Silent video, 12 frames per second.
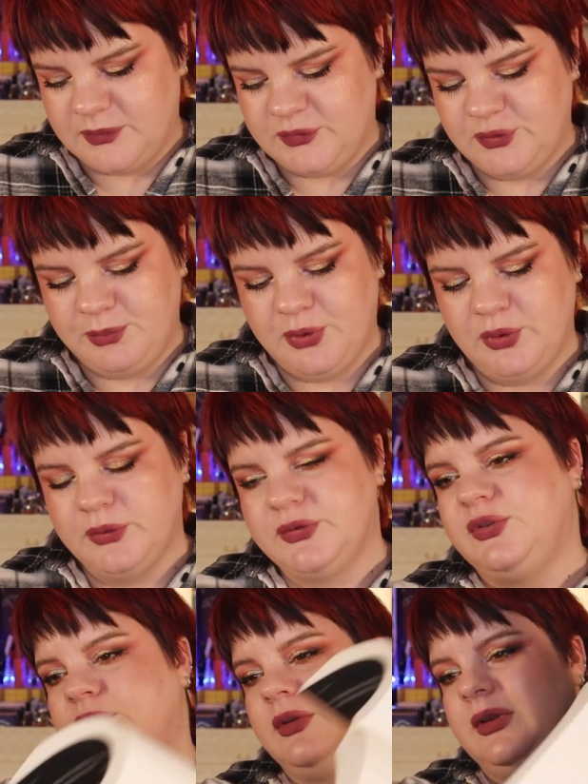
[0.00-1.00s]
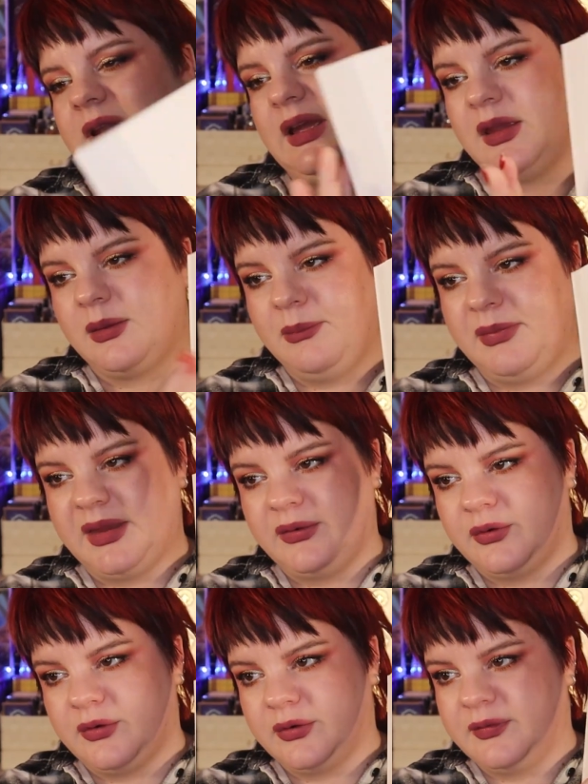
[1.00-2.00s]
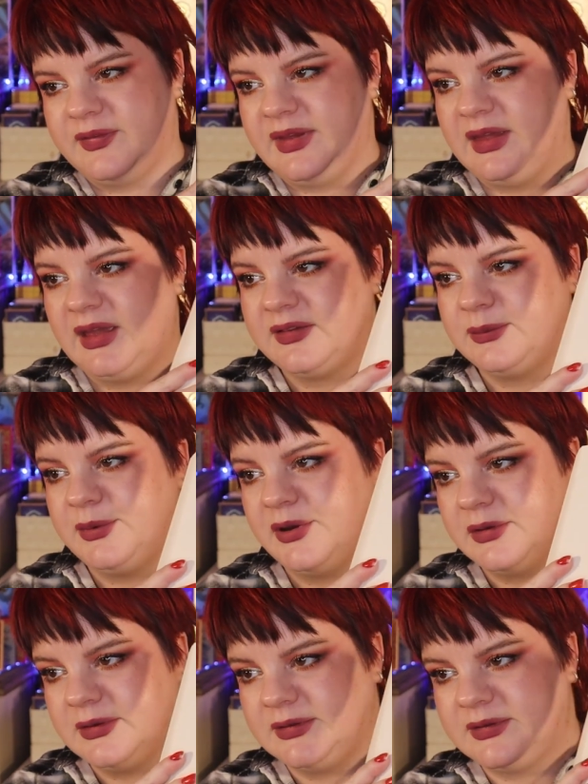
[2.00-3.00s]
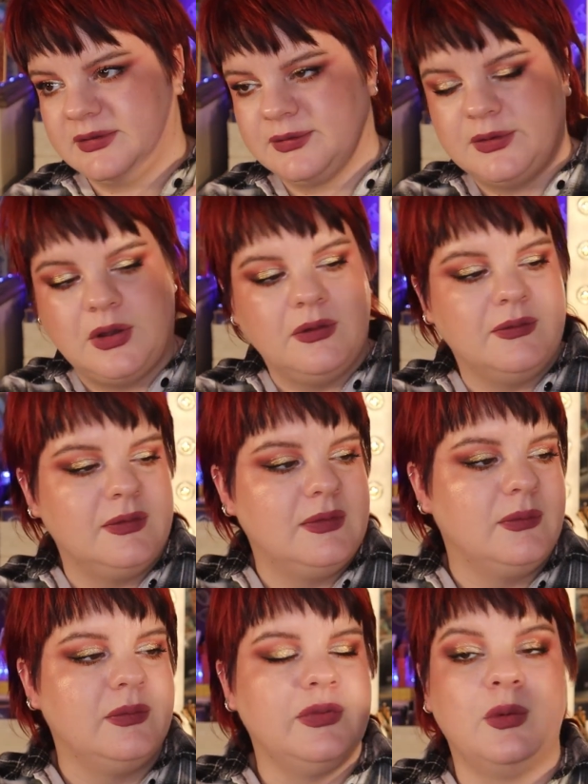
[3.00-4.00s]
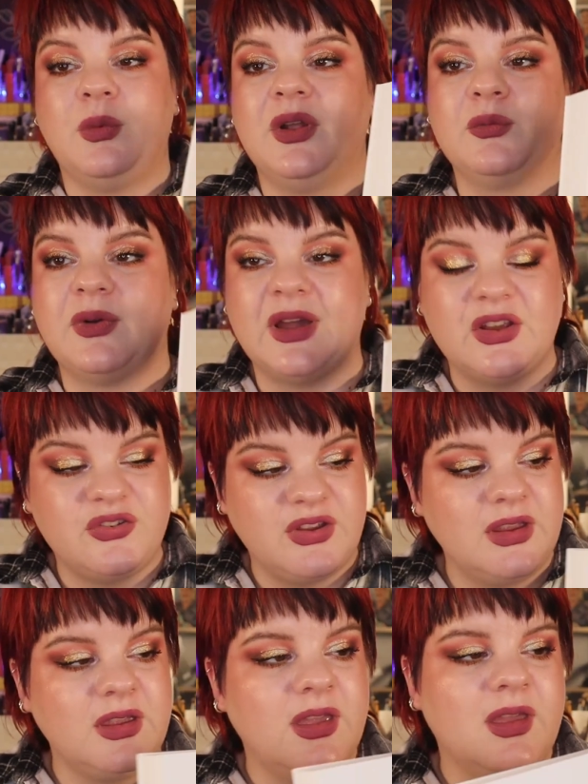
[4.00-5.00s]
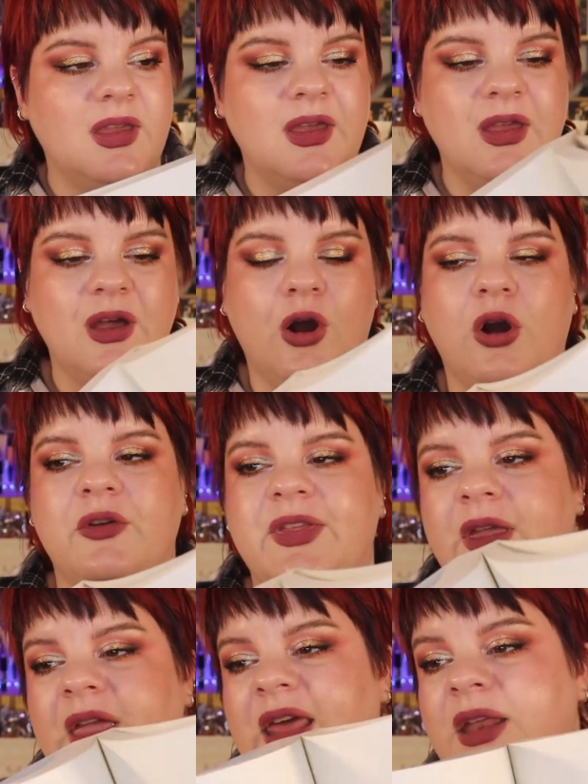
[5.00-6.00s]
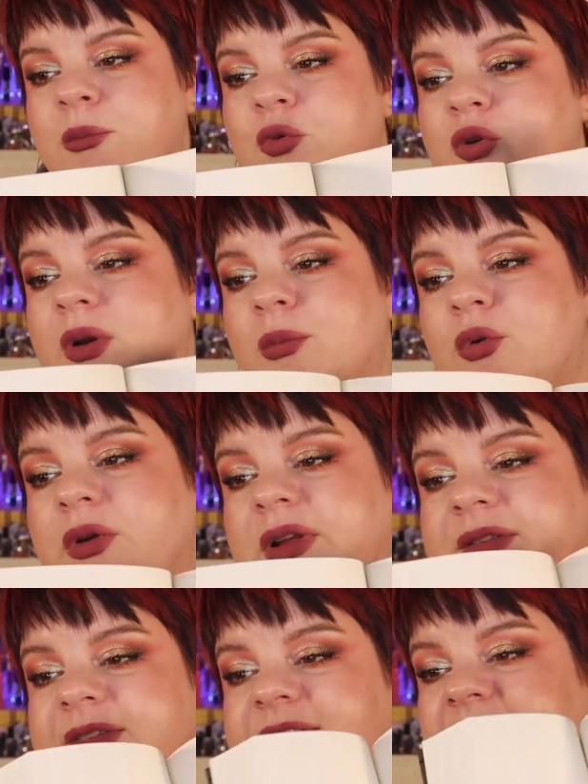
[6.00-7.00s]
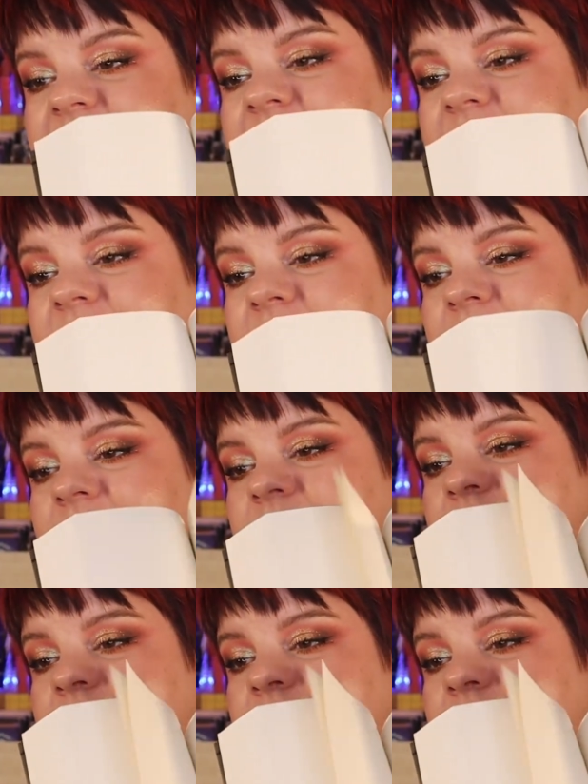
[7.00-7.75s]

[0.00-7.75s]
supposed to like mirror the experience of the one writing. Are they getting more and more insane